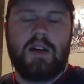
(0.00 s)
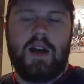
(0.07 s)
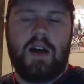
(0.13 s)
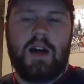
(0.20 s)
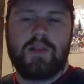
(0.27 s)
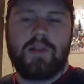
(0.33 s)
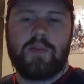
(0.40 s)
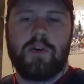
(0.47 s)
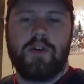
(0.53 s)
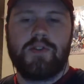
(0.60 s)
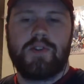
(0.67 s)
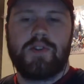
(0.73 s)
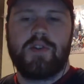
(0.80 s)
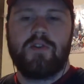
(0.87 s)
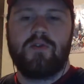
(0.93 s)
as
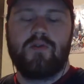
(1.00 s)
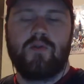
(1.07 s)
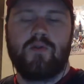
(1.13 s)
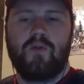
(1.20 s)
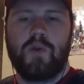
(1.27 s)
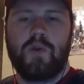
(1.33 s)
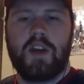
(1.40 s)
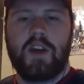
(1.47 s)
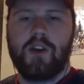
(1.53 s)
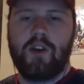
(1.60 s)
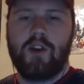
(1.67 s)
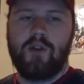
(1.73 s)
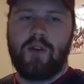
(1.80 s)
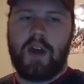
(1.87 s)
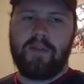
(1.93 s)
opposed to when they
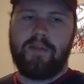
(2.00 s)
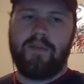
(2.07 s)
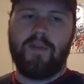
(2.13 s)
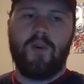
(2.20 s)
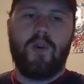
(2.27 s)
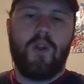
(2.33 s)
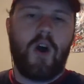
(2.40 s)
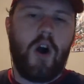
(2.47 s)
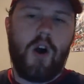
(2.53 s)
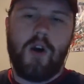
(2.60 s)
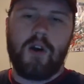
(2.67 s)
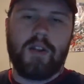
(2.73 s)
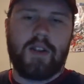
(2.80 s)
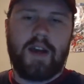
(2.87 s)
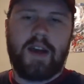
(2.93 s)
go like full
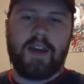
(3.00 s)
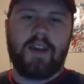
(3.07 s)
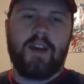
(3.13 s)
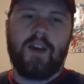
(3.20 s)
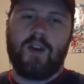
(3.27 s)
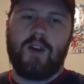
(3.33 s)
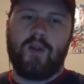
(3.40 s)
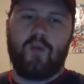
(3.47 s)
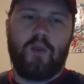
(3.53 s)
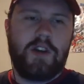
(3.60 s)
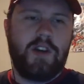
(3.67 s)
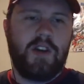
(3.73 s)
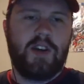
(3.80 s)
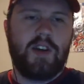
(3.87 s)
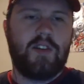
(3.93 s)
on like
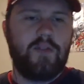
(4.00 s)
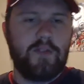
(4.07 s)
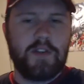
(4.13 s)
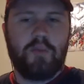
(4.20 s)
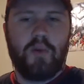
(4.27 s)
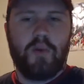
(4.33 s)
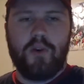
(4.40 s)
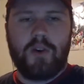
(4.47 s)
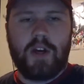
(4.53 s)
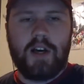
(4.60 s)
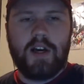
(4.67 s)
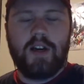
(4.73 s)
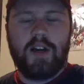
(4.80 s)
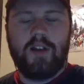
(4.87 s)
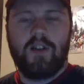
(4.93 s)
ridiculous bowl
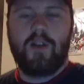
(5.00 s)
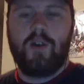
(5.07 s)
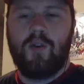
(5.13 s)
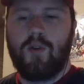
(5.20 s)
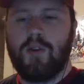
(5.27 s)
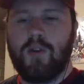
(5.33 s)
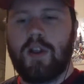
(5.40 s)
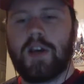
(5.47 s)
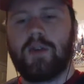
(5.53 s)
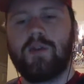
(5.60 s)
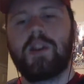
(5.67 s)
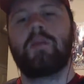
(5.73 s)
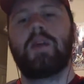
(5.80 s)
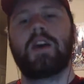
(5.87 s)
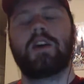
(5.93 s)
cut, or like when
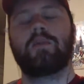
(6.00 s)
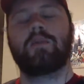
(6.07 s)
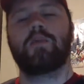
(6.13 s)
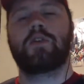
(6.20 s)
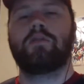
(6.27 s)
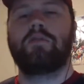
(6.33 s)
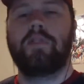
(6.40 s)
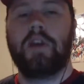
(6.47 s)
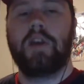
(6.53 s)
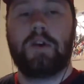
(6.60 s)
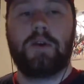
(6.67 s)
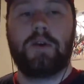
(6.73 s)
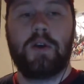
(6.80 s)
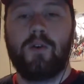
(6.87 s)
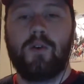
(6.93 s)
they make him look
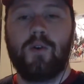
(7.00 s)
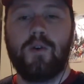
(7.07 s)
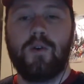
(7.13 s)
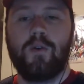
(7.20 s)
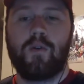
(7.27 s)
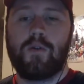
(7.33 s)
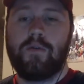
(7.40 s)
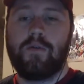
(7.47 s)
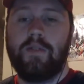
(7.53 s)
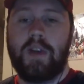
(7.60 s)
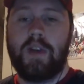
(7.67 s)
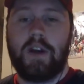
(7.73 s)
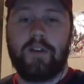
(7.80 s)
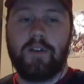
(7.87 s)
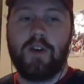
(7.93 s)
very old or
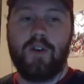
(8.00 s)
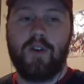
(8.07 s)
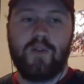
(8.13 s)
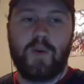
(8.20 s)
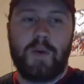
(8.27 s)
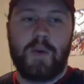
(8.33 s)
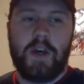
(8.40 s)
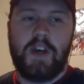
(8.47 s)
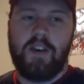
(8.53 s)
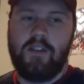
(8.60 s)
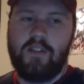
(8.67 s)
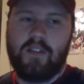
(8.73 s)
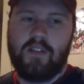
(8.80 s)
very overweight.